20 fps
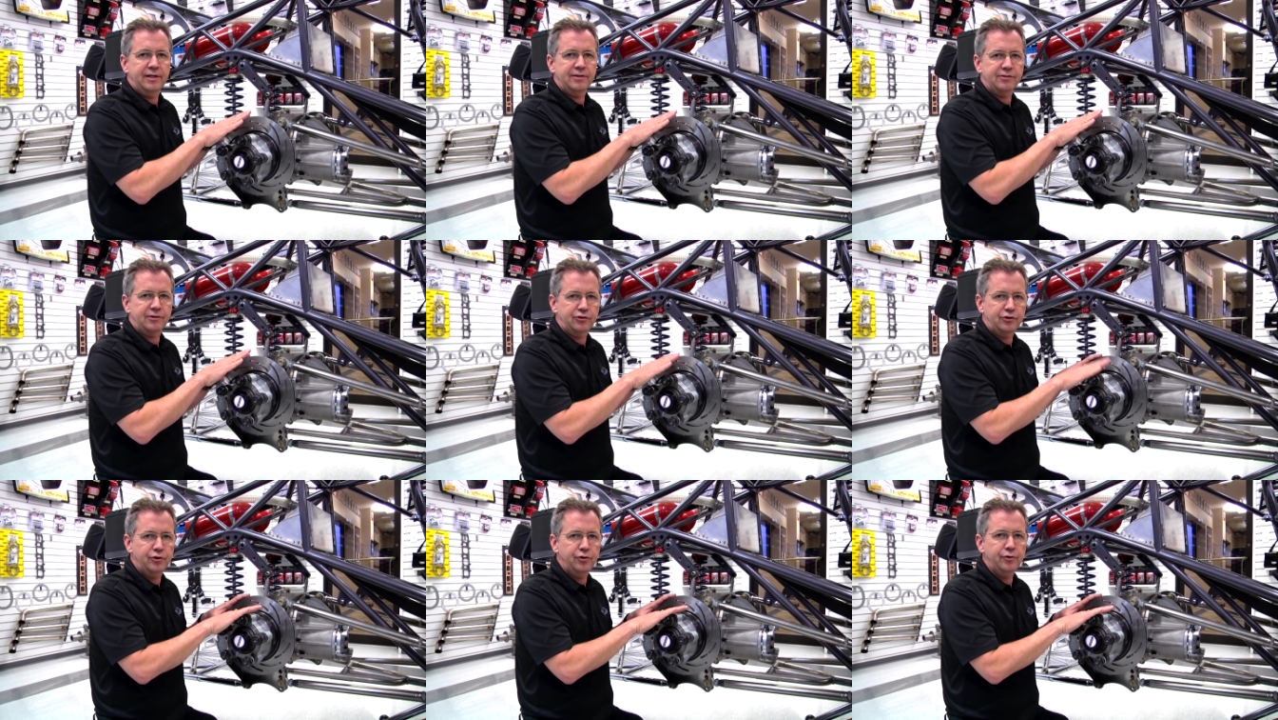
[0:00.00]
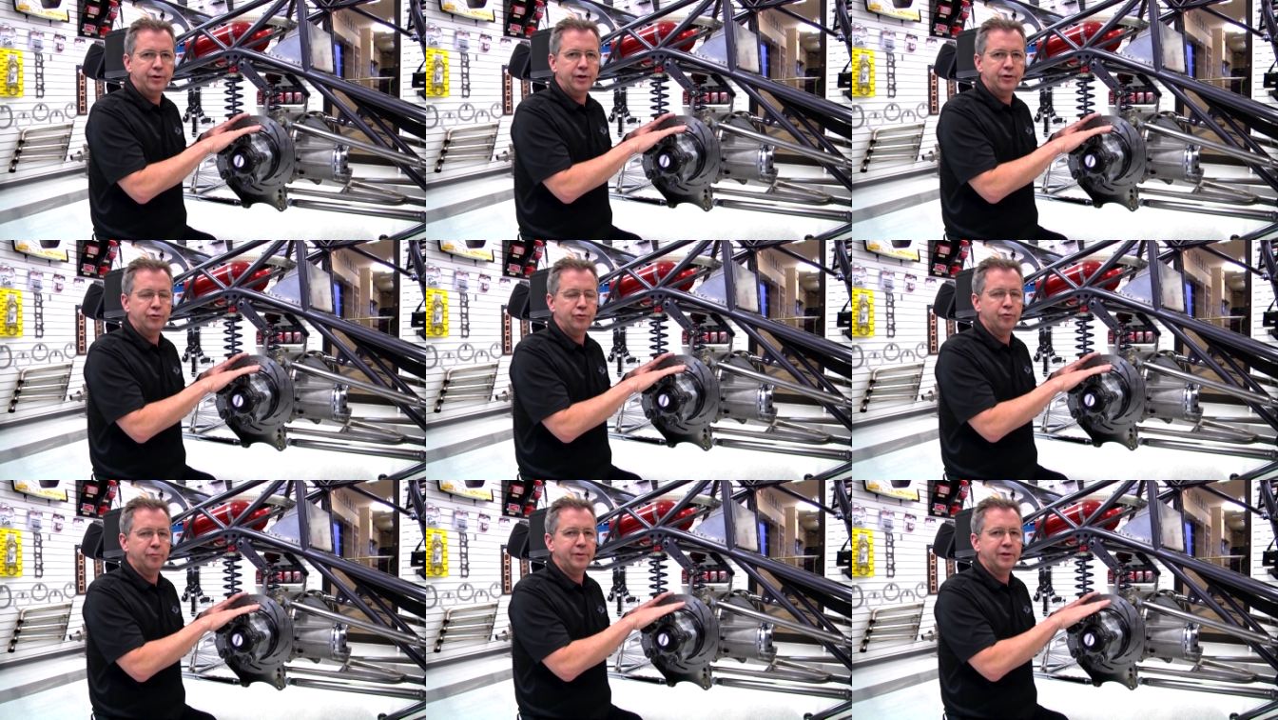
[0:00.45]
as a
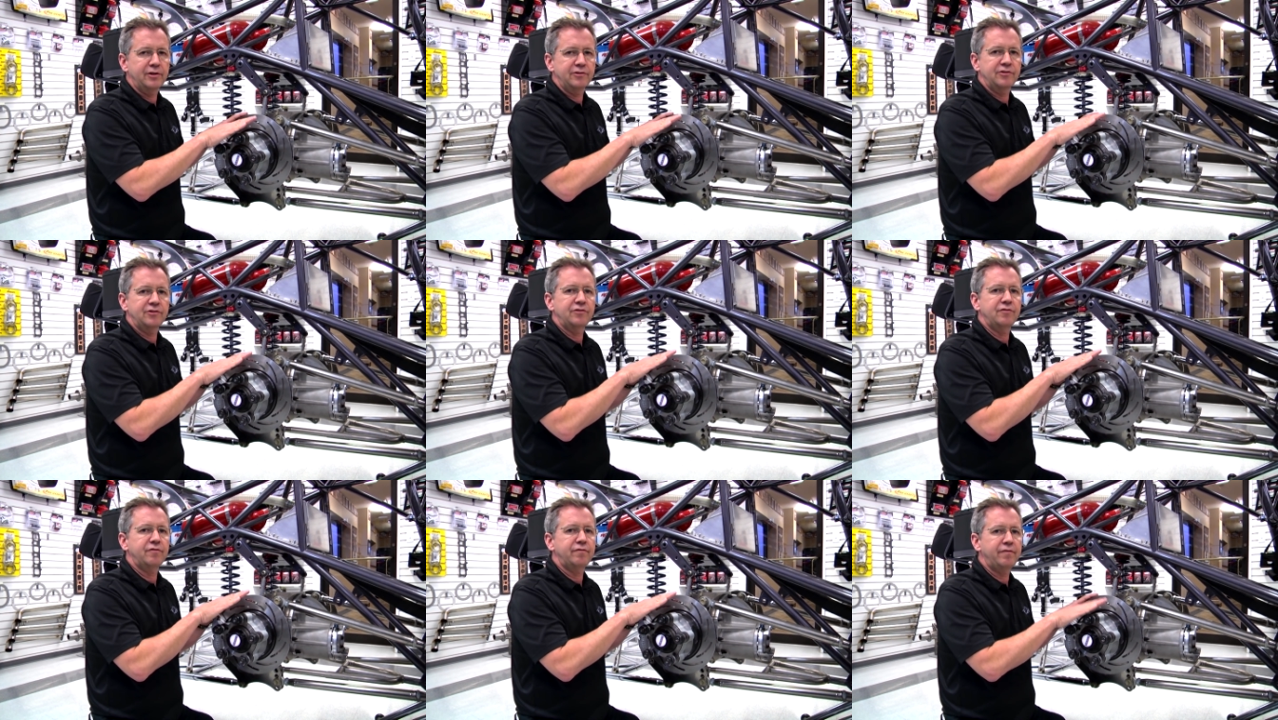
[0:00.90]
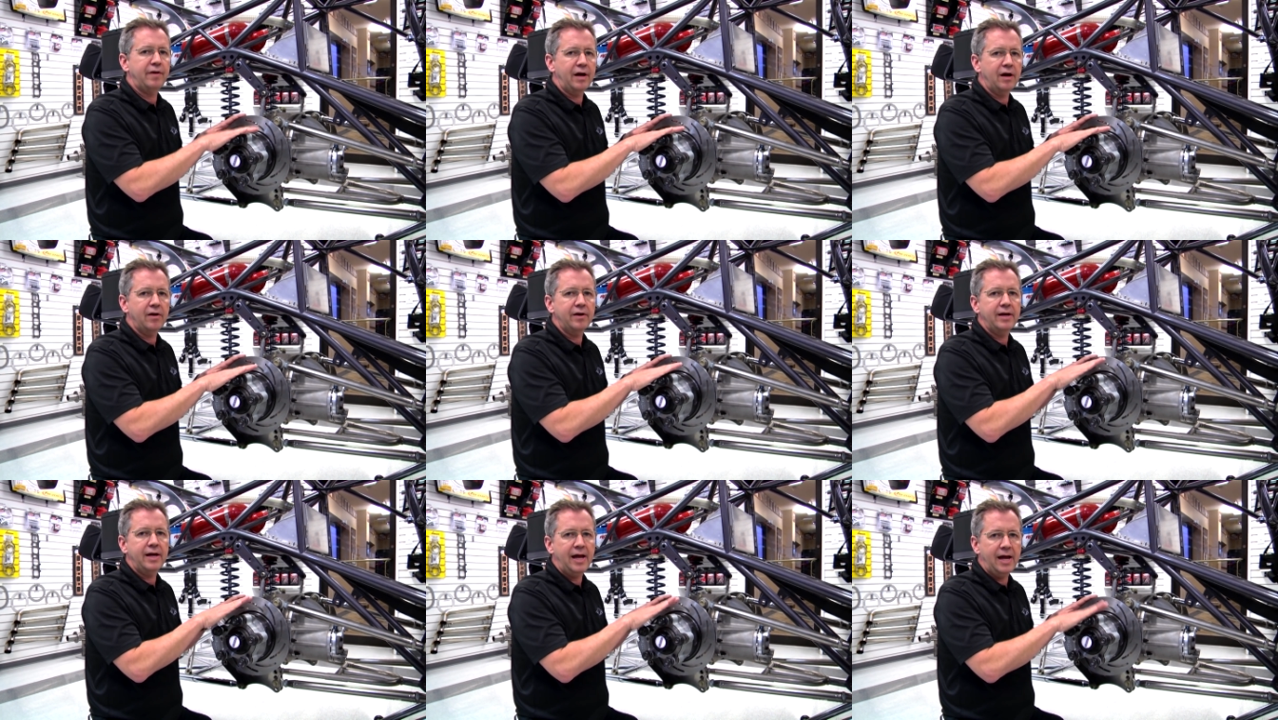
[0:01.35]
tuning tool because it's
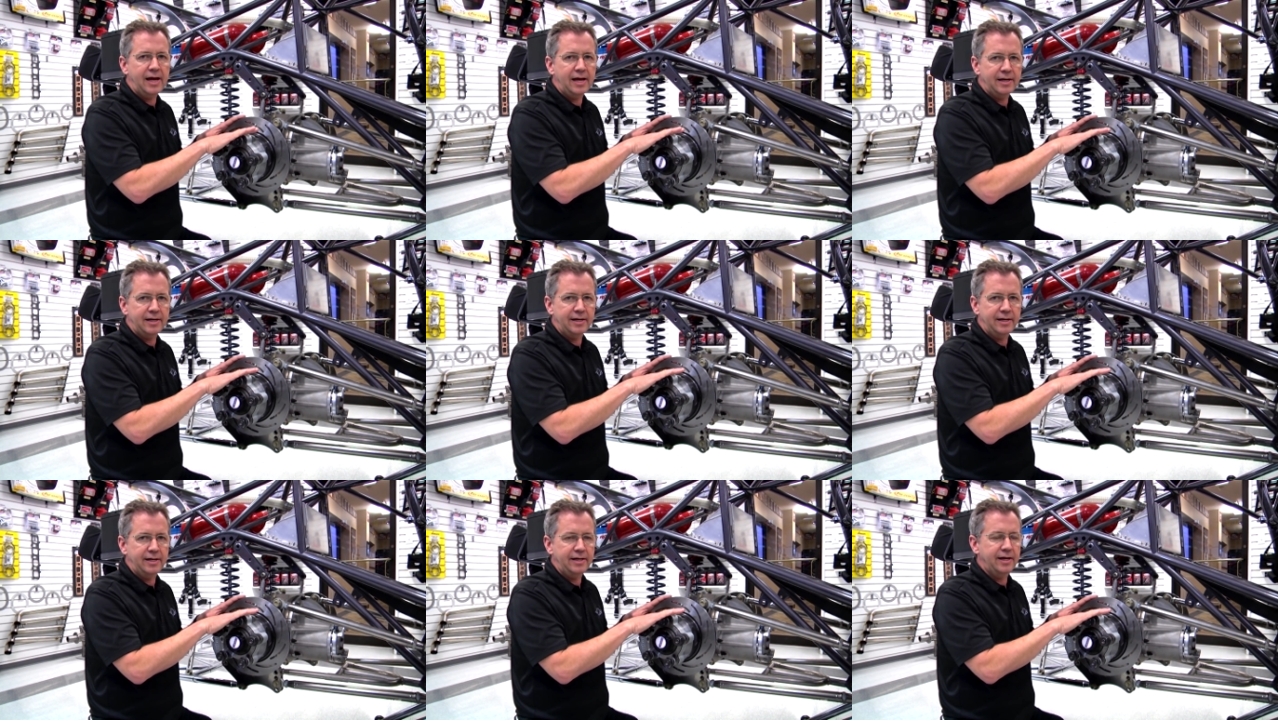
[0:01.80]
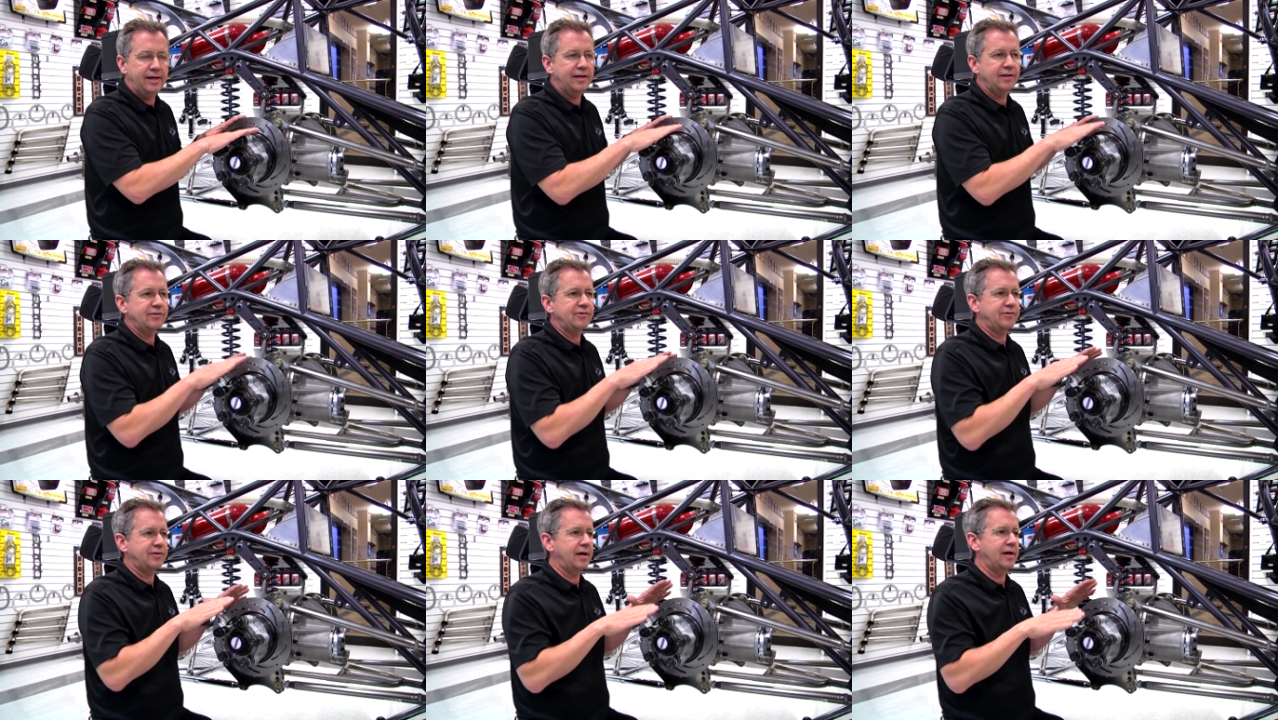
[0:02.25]
very handy and
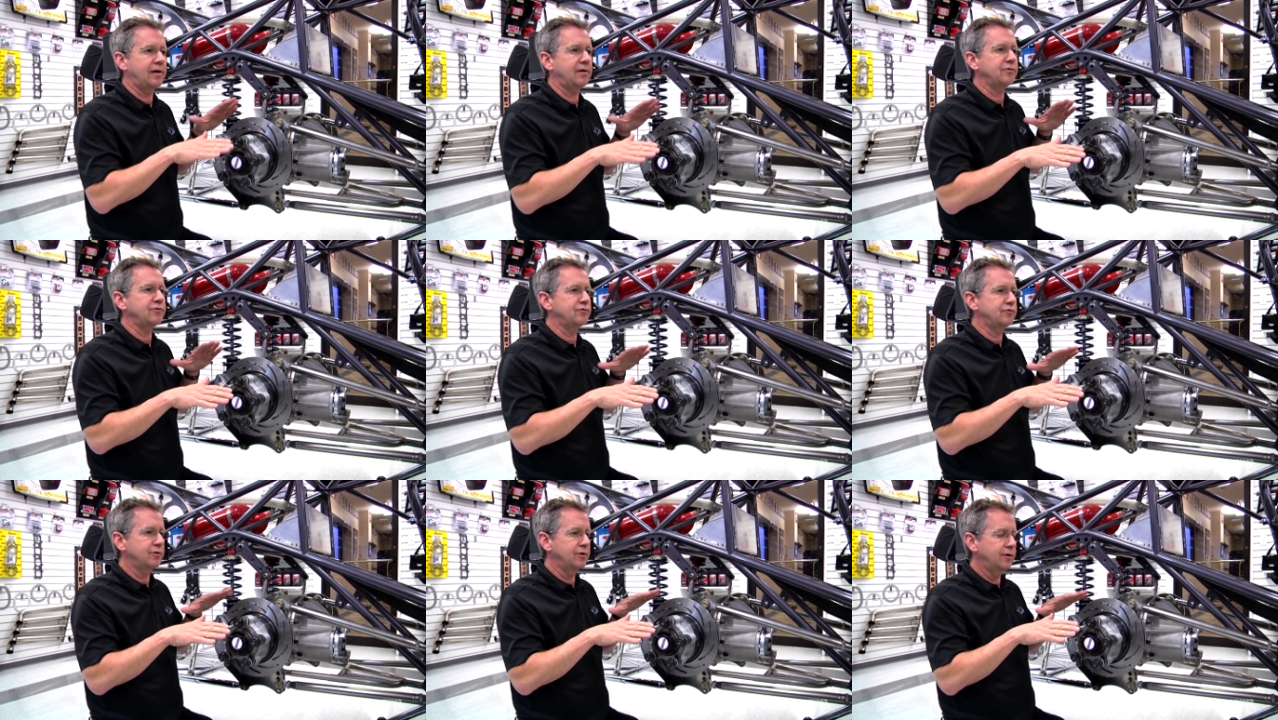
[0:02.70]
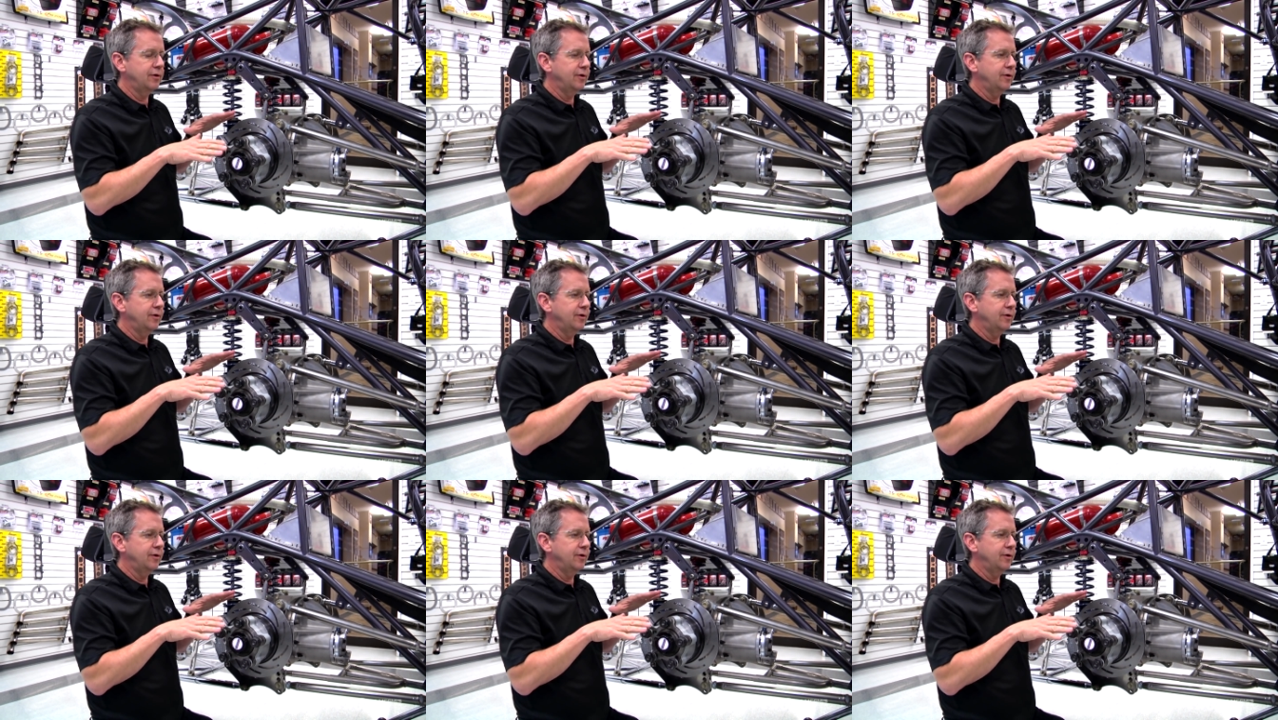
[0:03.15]
it sounds